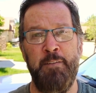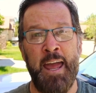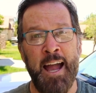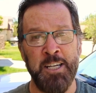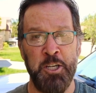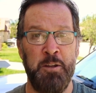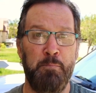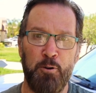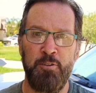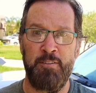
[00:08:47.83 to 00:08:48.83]
in action and
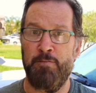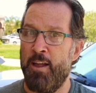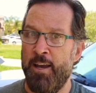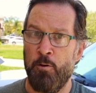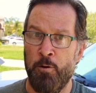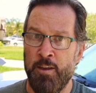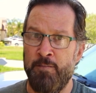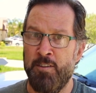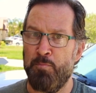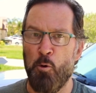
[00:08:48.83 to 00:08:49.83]
birds in flight or
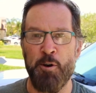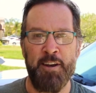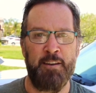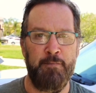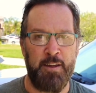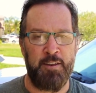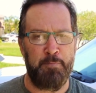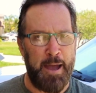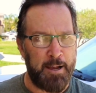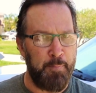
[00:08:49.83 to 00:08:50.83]
even sporting events.
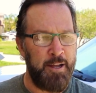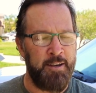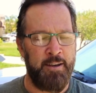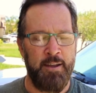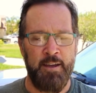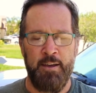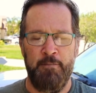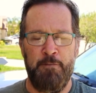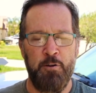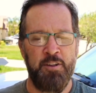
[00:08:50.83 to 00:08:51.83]
Back button
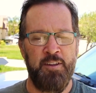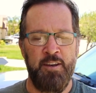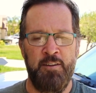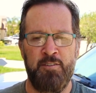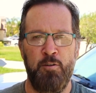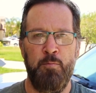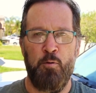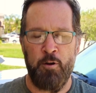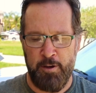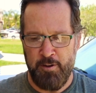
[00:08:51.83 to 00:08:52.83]
focusing is so
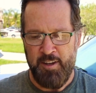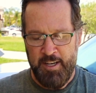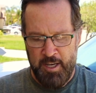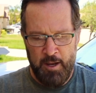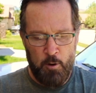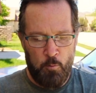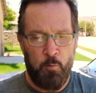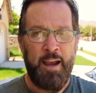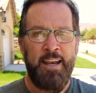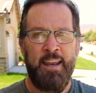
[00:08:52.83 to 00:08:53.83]
important. You see,
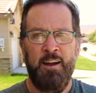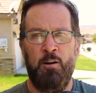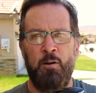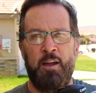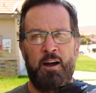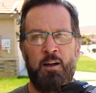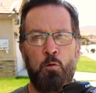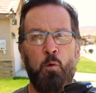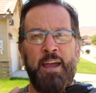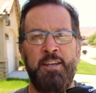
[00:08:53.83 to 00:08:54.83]
right now, the
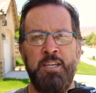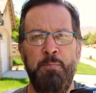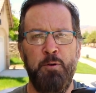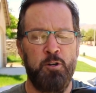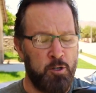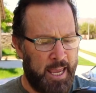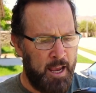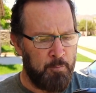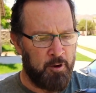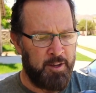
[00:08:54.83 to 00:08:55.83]
way a typical
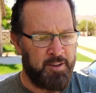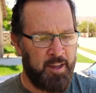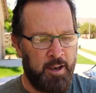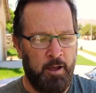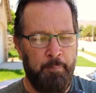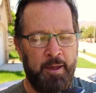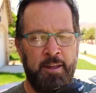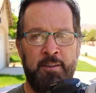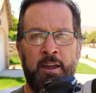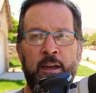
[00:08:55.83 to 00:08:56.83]
camera is set up
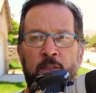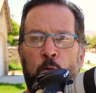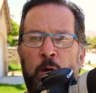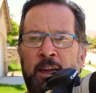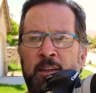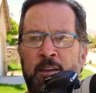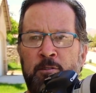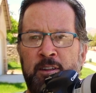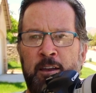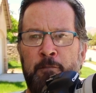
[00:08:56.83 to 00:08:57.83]
is the way that you
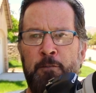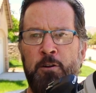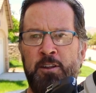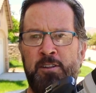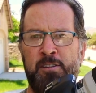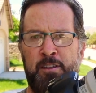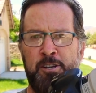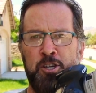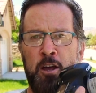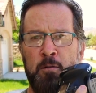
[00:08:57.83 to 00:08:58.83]
set your focus is on the
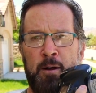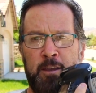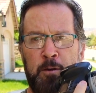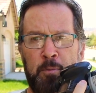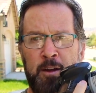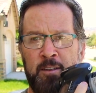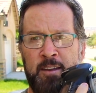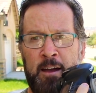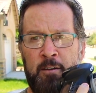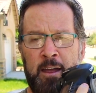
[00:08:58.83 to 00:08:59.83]
shutter button. You press
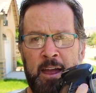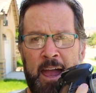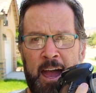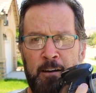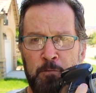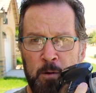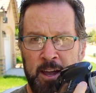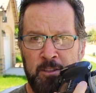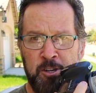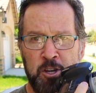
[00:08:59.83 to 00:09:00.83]
down halfway
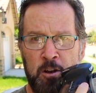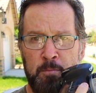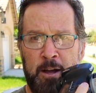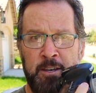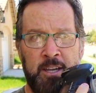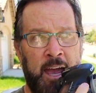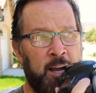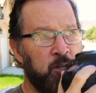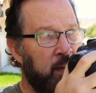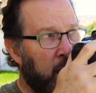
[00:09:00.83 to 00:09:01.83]
on the shutter button to
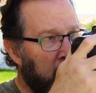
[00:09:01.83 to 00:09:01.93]
actually